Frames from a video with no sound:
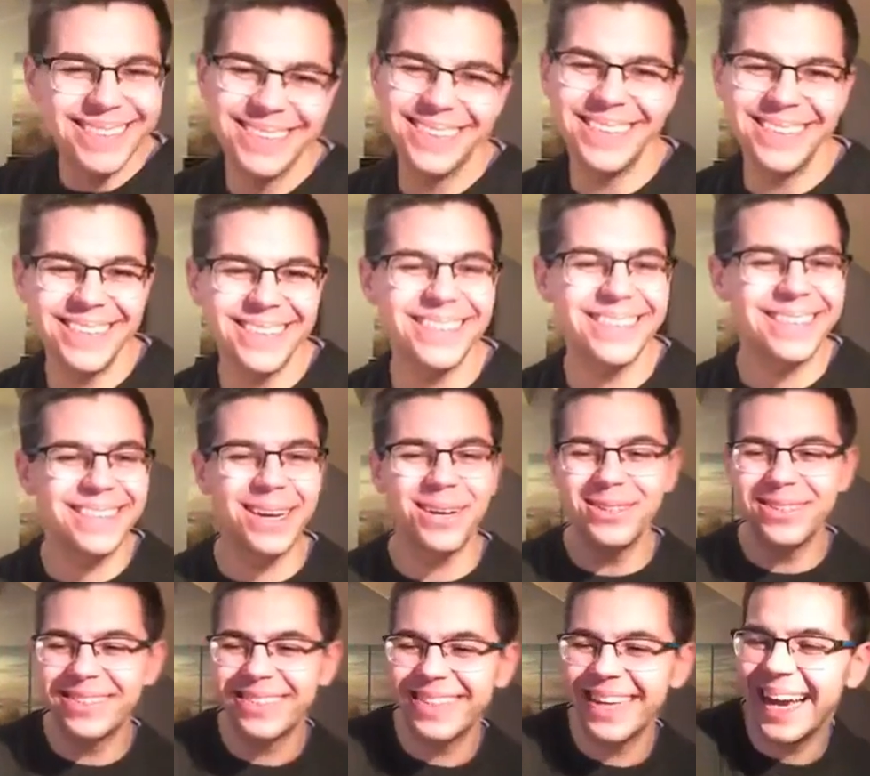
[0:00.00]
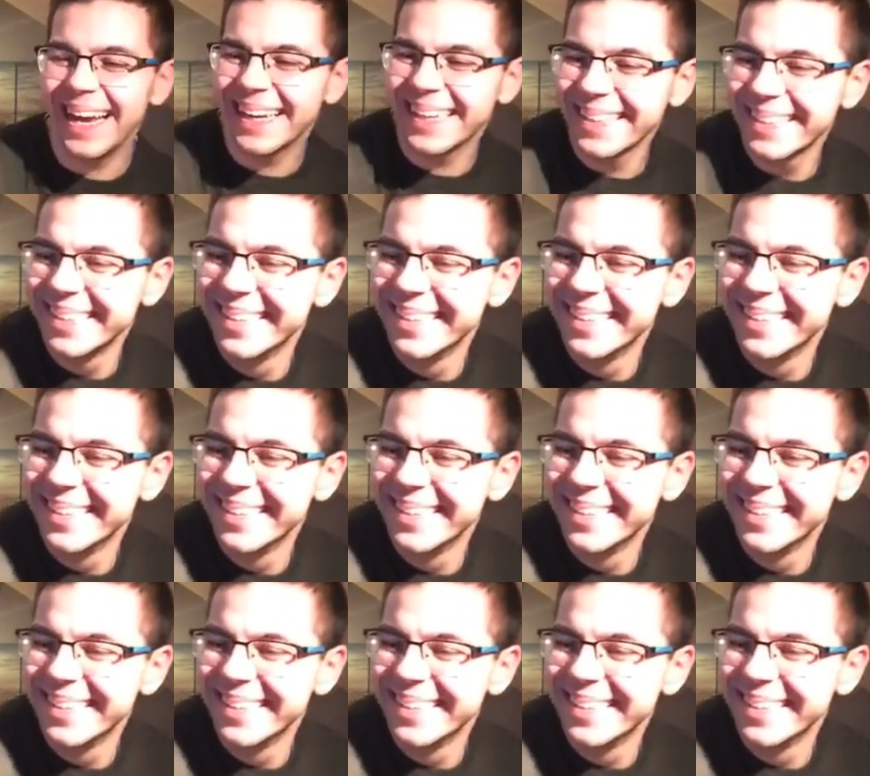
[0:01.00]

This is so sick!